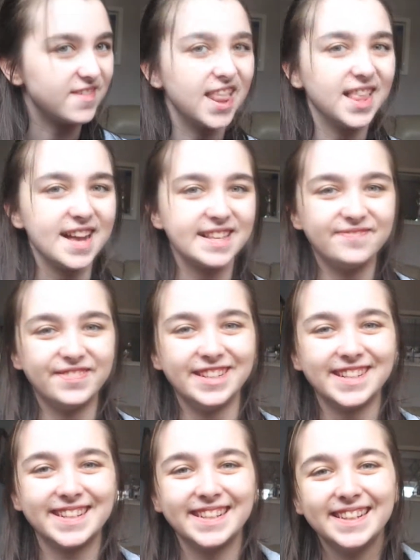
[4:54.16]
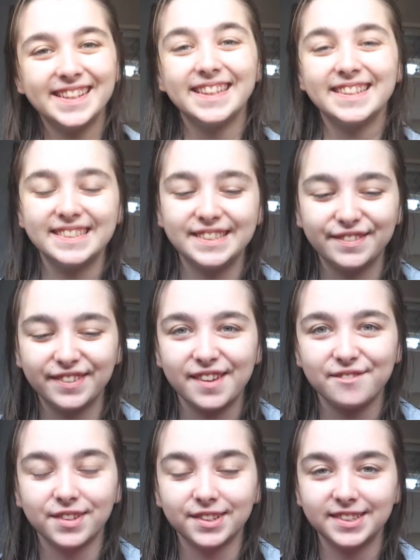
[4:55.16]
And my last book. This is the
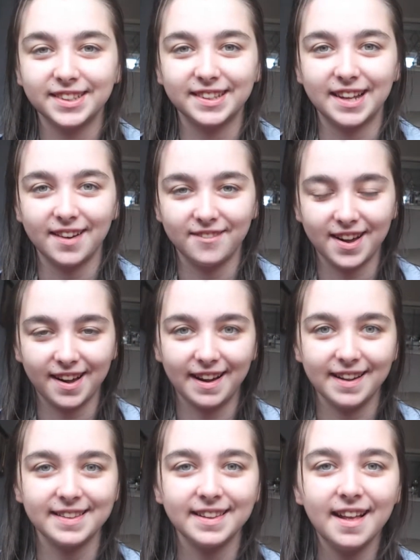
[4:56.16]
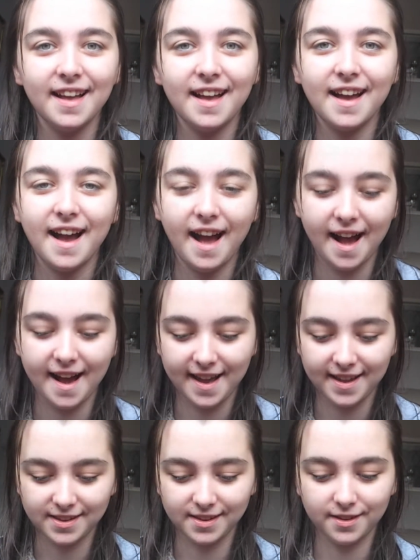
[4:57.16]
one I'm most excited about, guys.
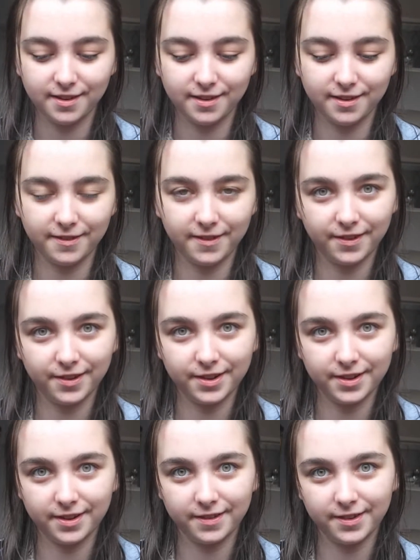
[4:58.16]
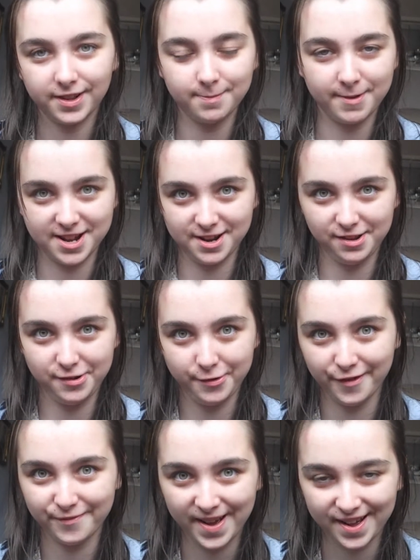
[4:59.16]
I spent
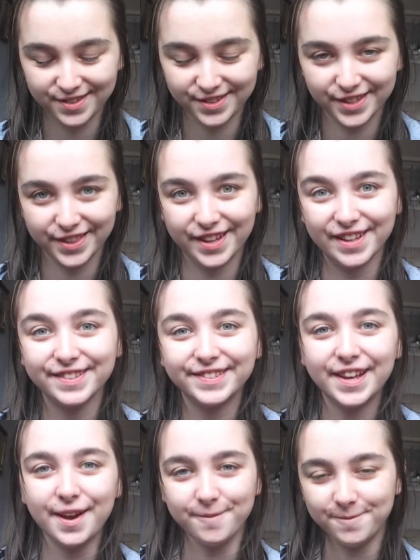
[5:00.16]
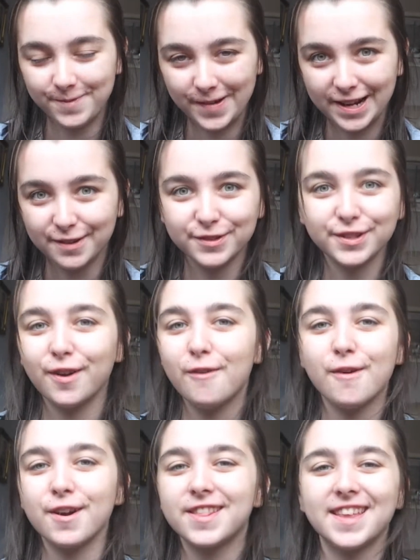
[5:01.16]
£12 on this, but it was
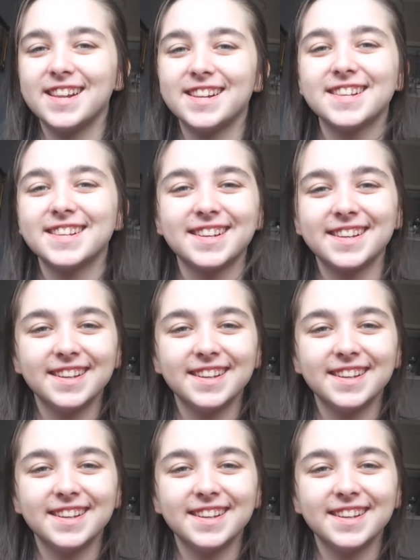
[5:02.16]
all worth it.